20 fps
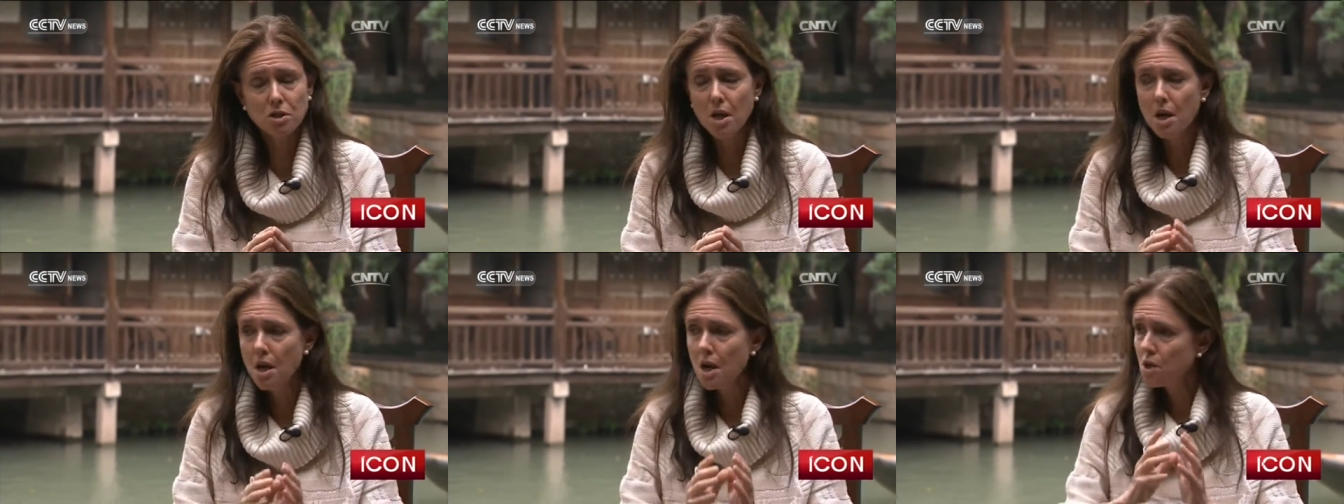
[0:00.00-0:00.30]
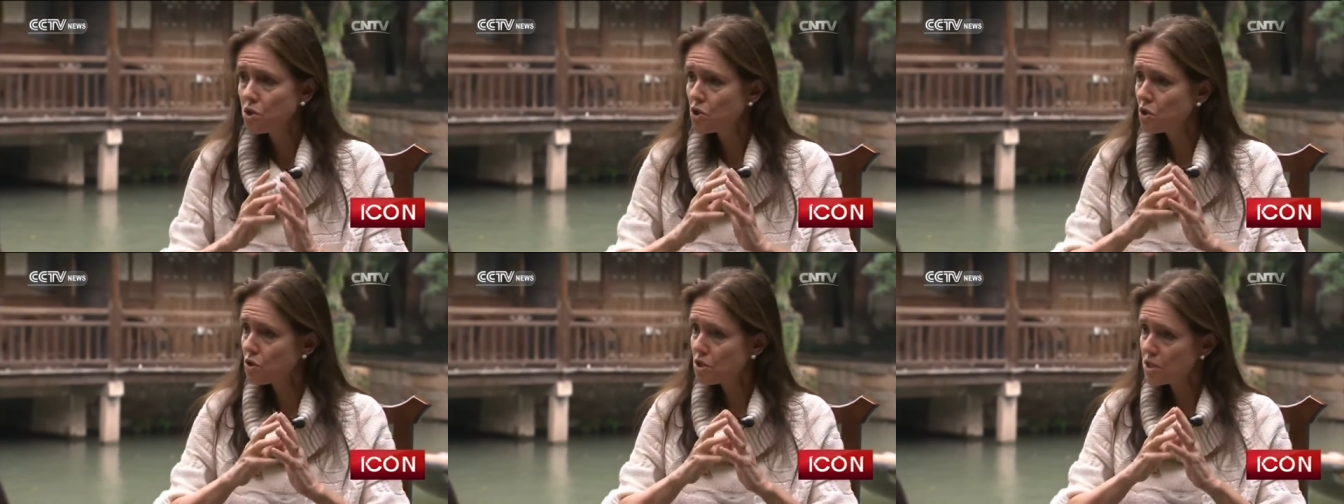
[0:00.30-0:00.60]

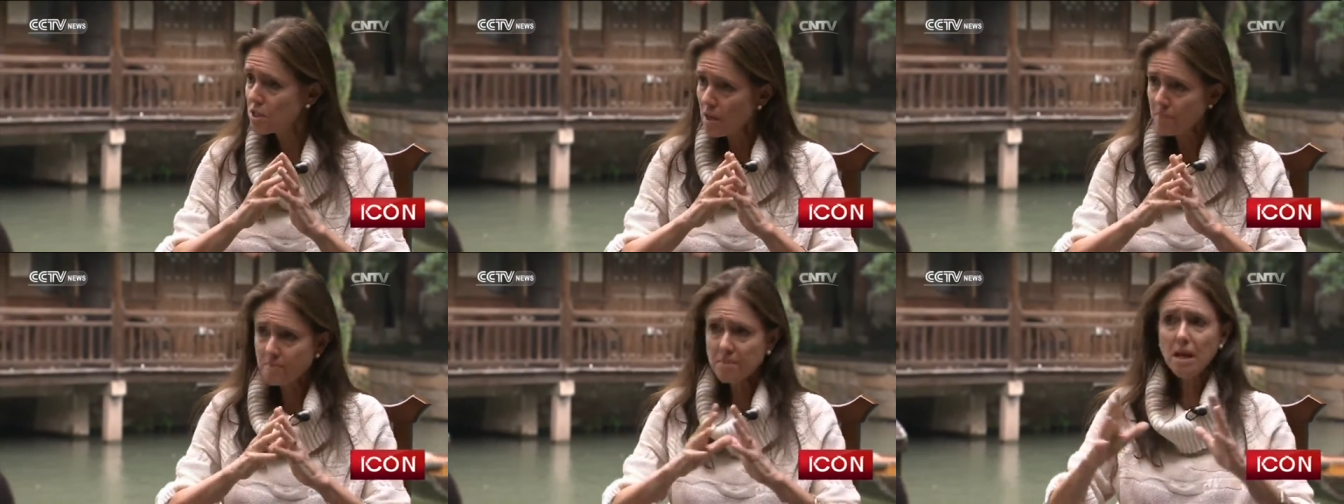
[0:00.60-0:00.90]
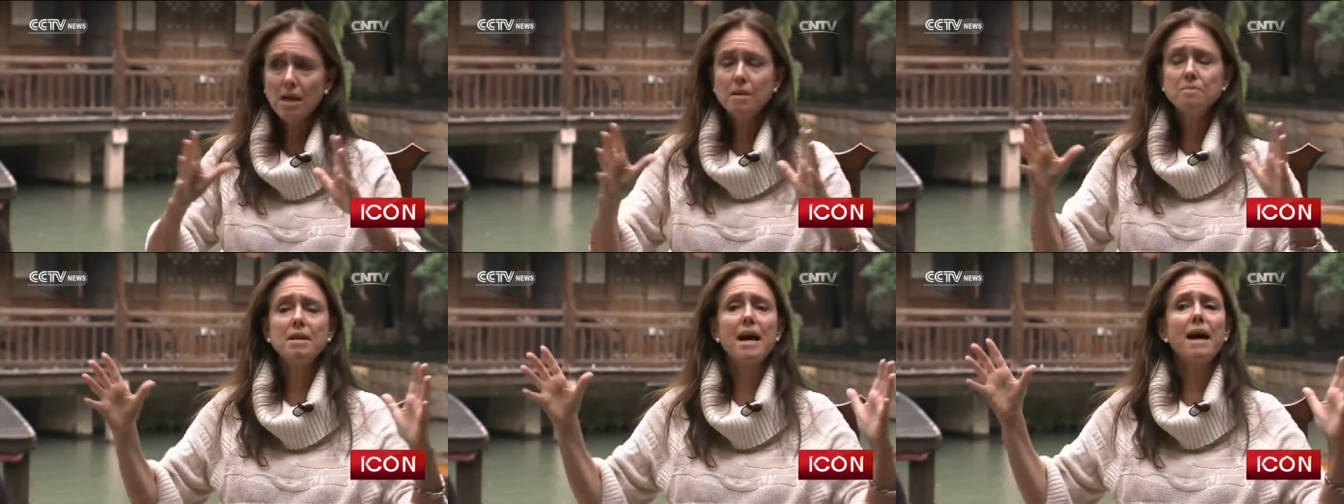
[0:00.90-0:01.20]
Mm. So
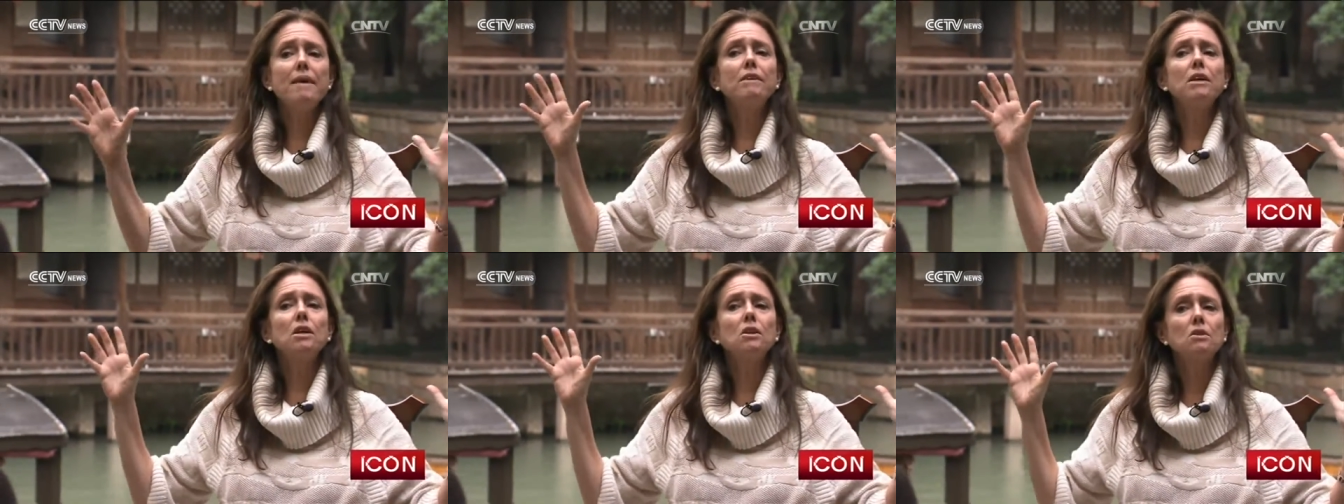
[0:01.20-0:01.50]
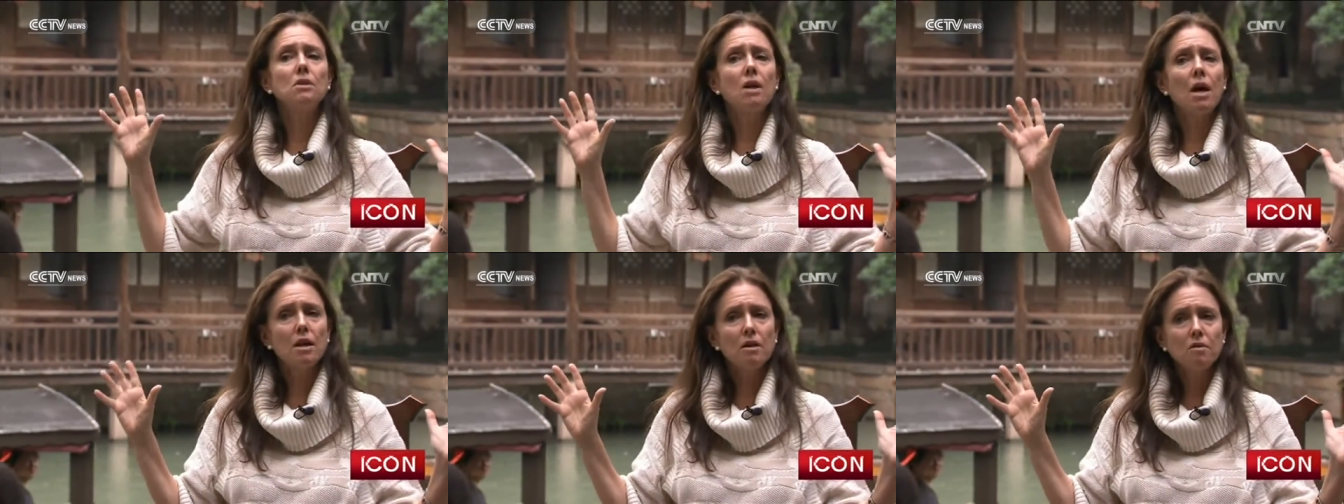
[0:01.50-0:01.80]
sometimes having a
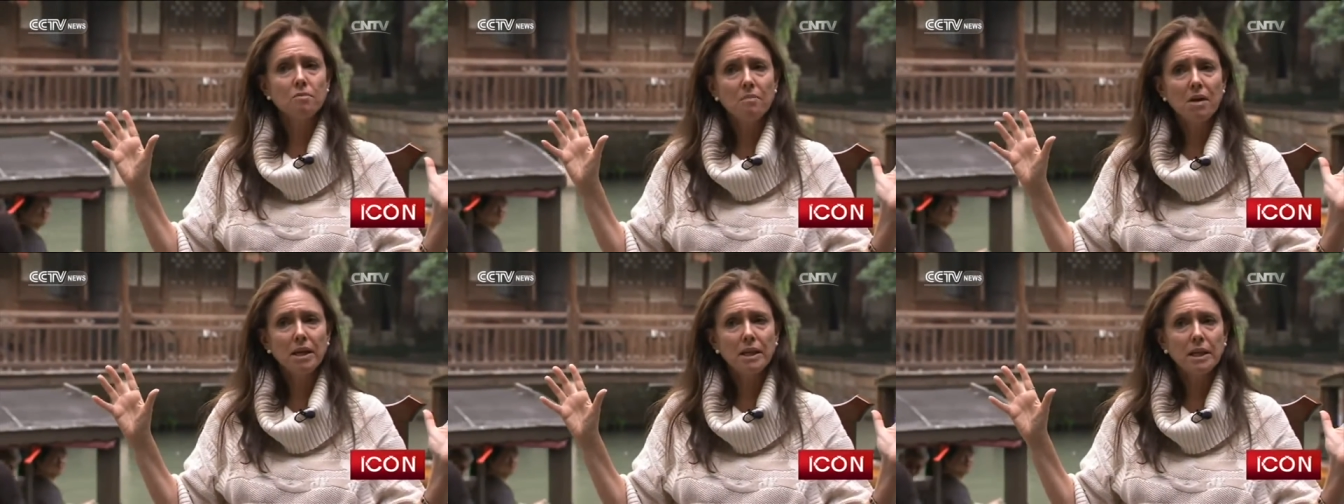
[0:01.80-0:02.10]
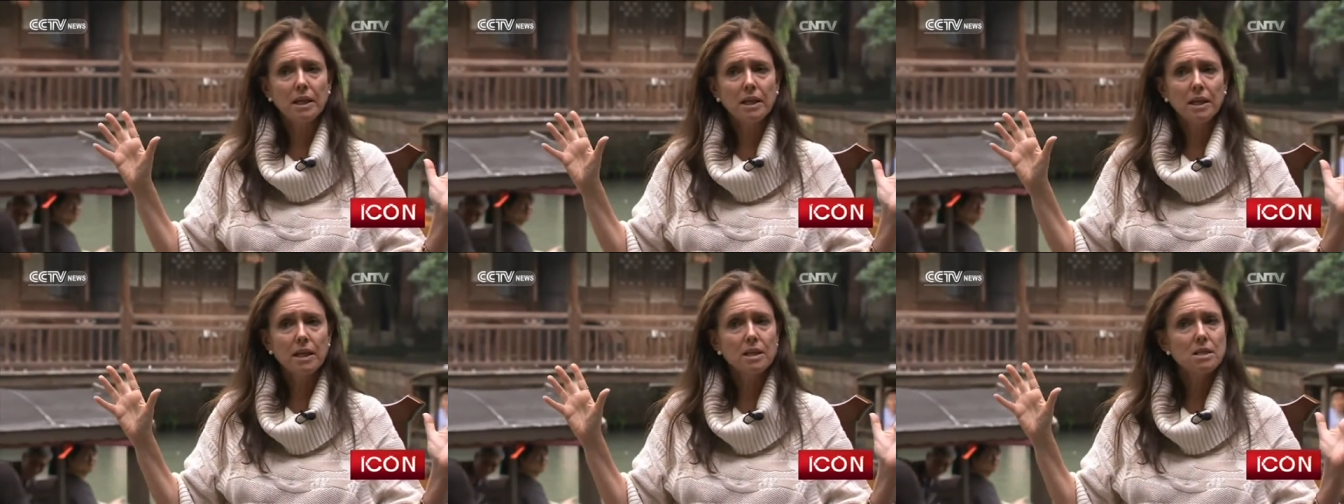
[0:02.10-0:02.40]
lot of
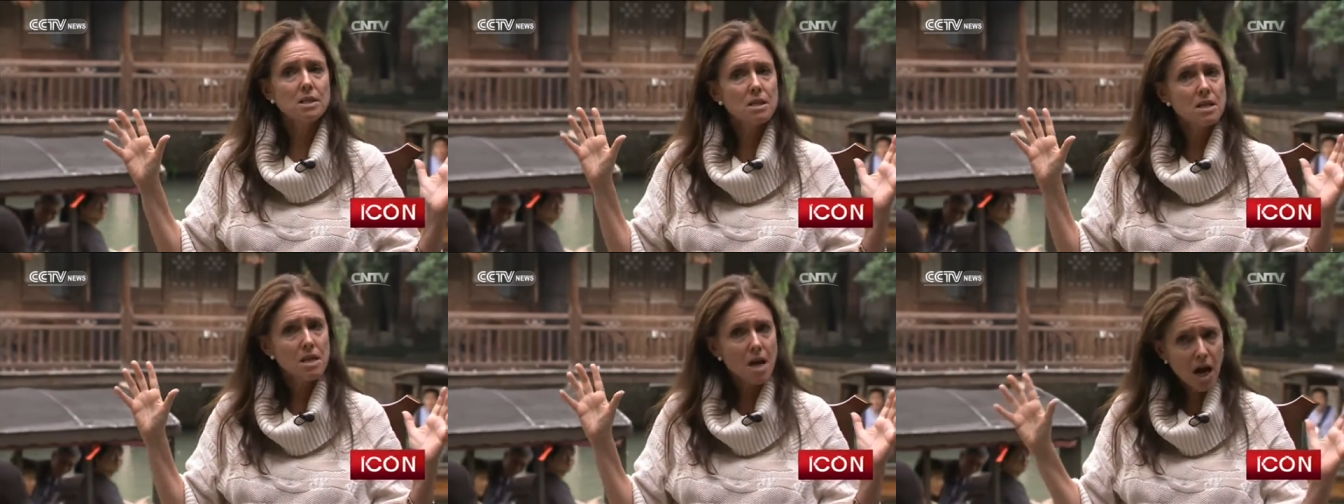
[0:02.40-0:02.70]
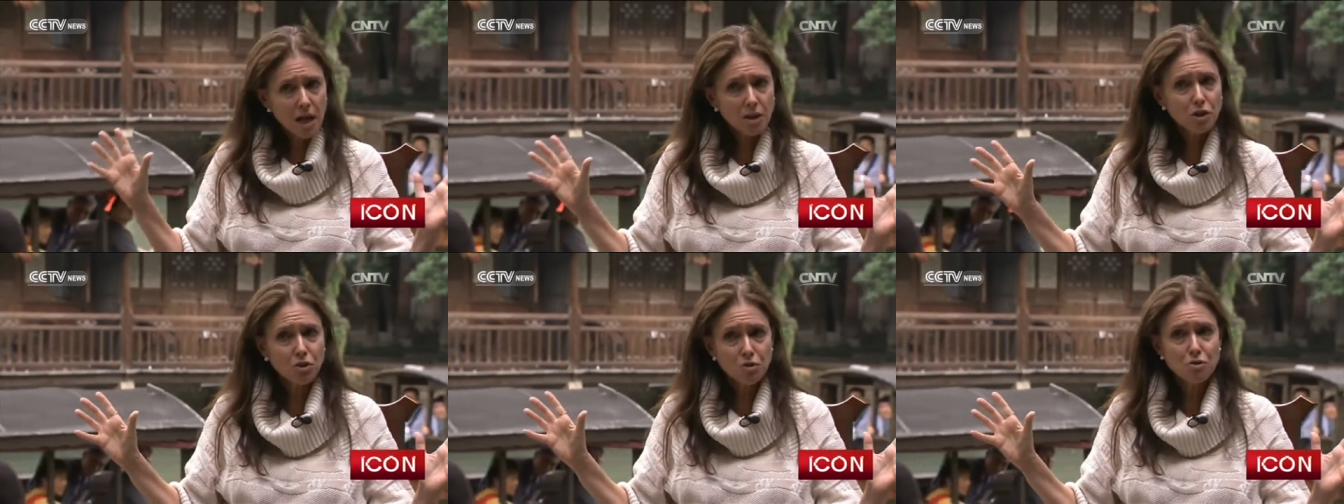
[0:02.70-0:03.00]
money is not